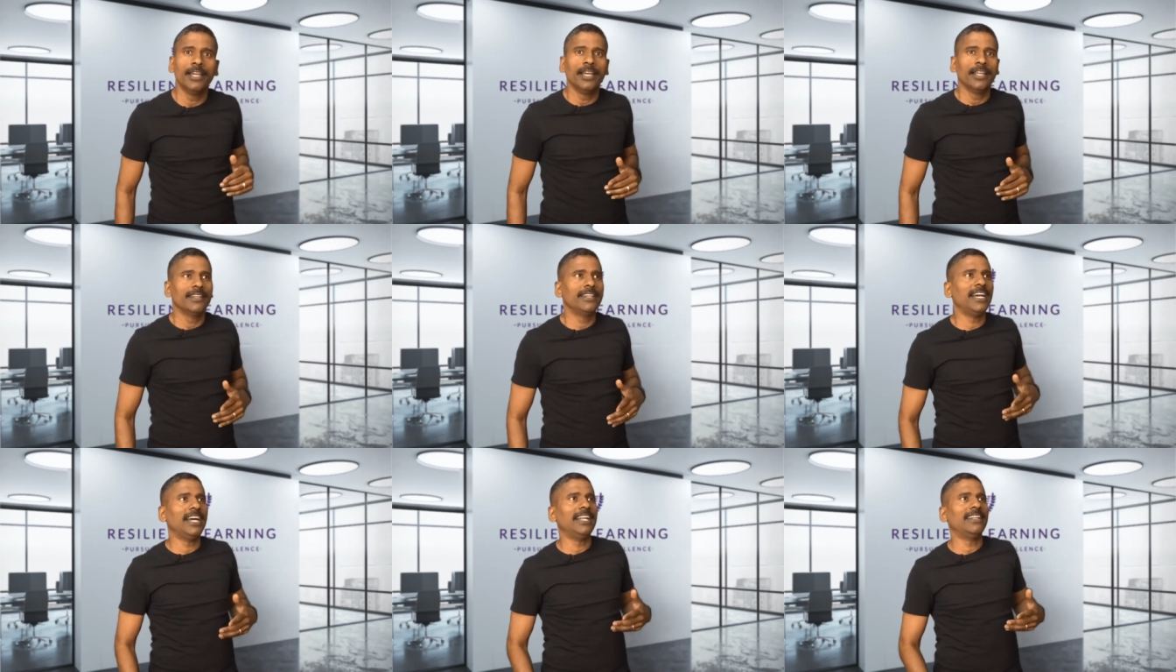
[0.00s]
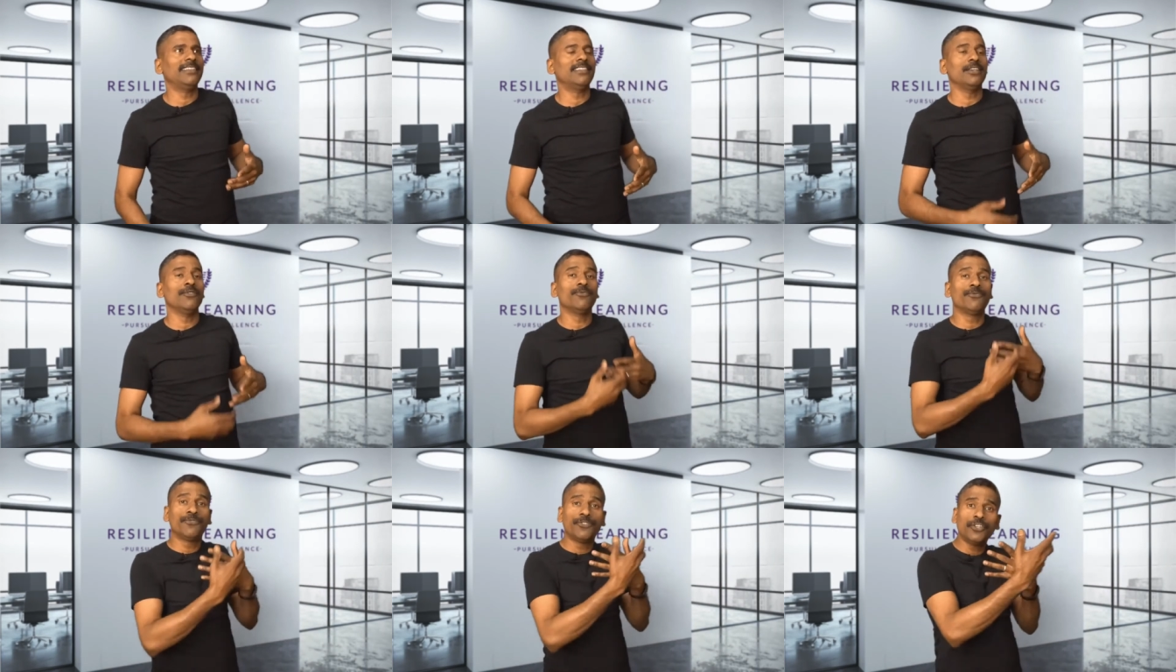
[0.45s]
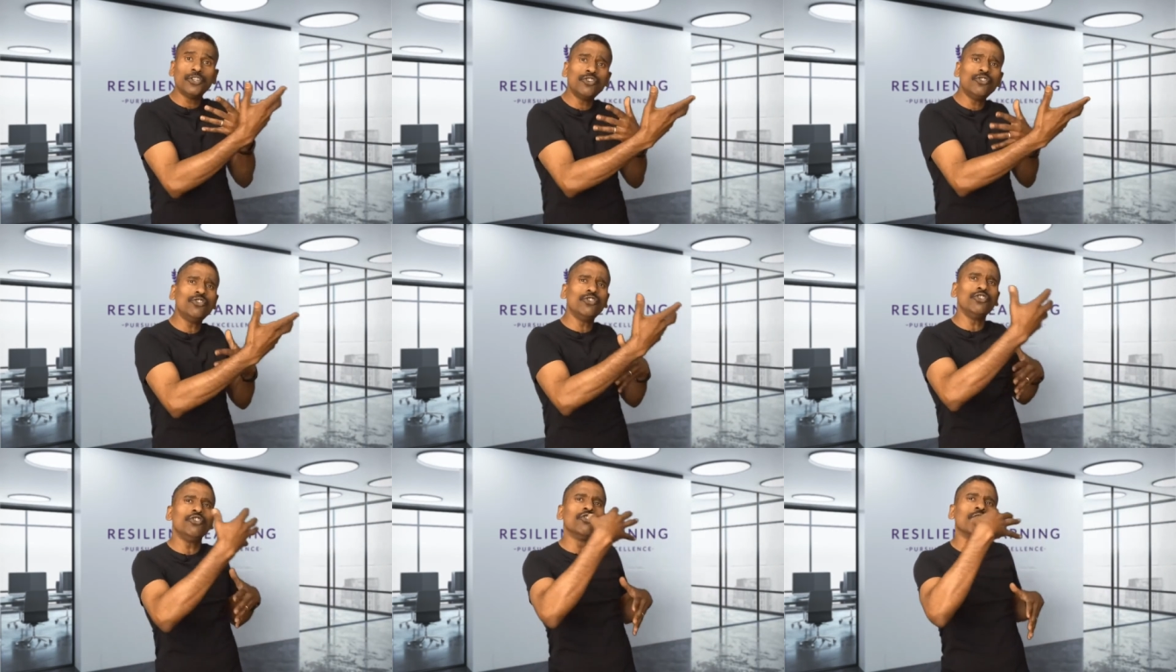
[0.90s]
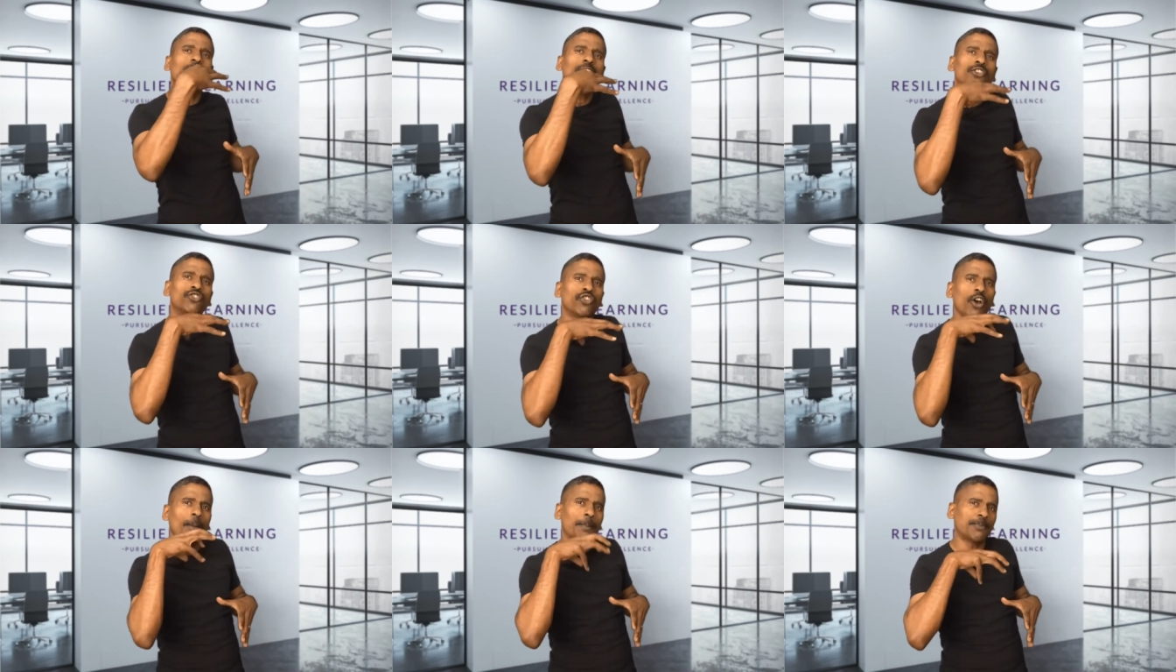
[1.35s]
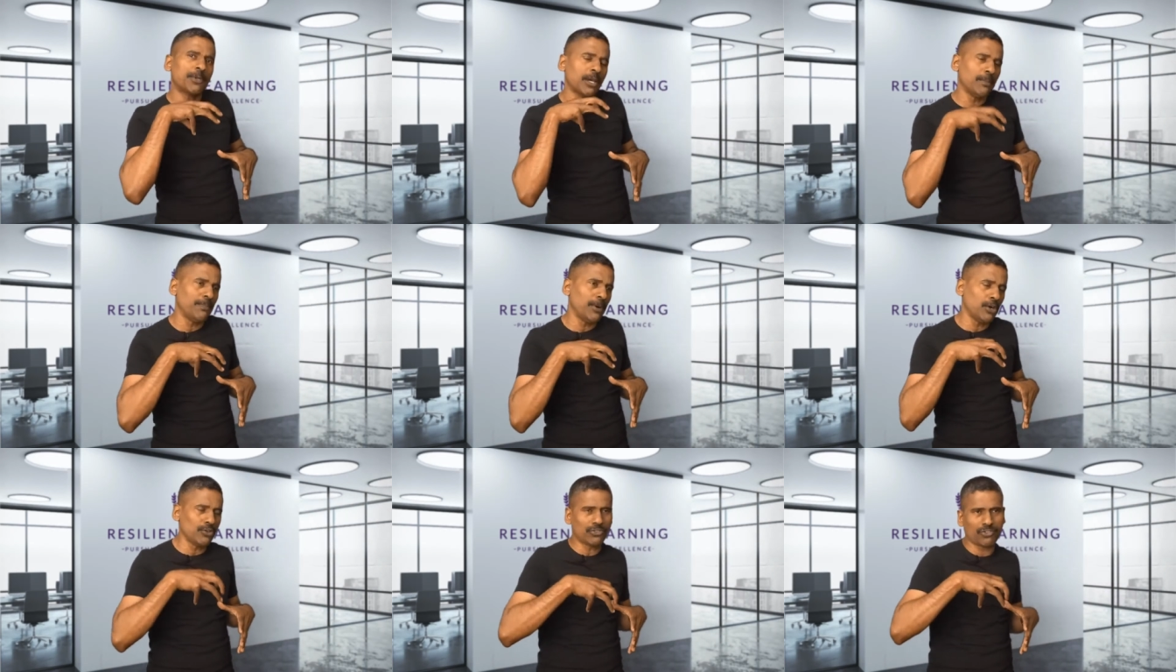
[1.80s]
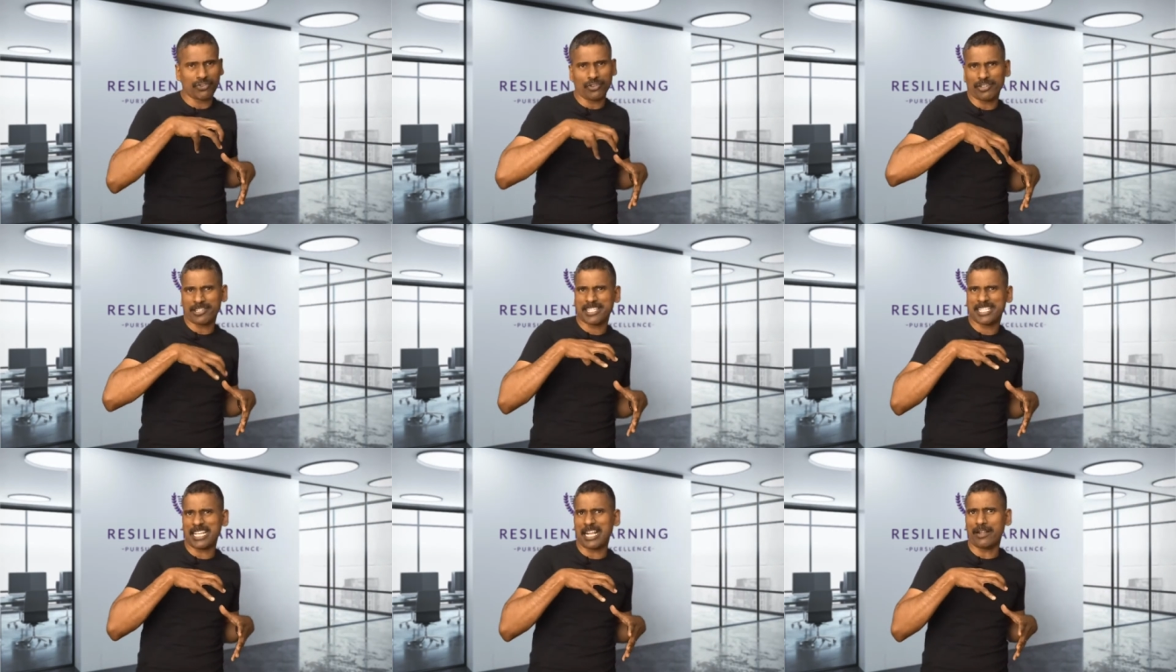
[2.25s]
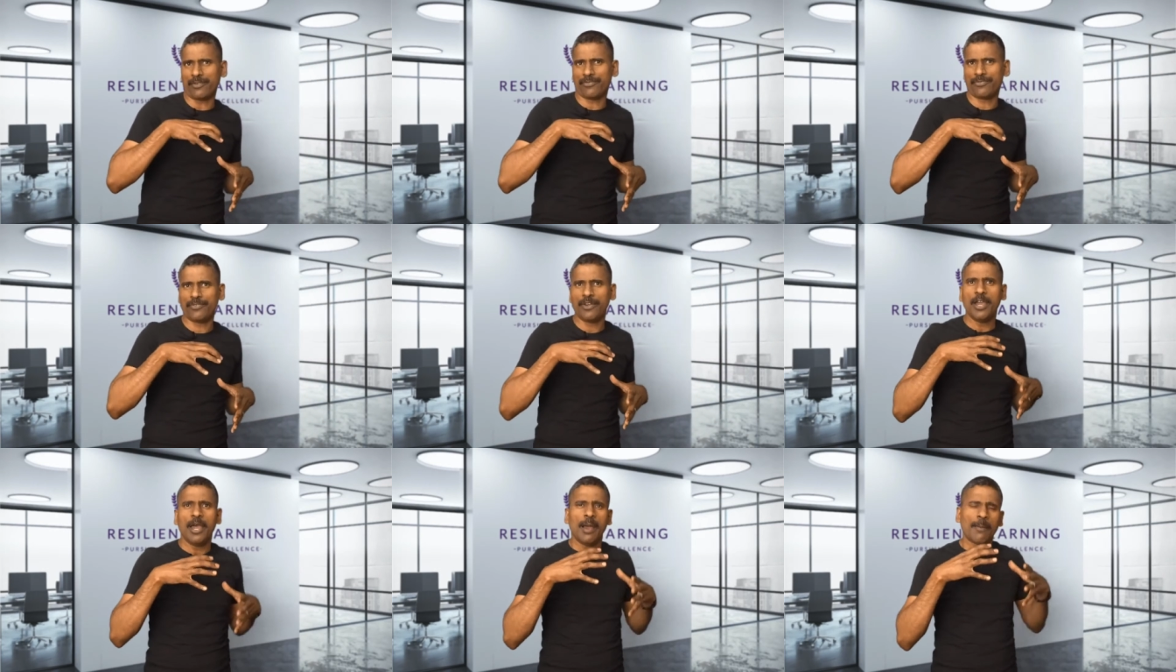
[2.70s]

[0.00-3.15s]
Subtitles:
that the view you adopt about yourself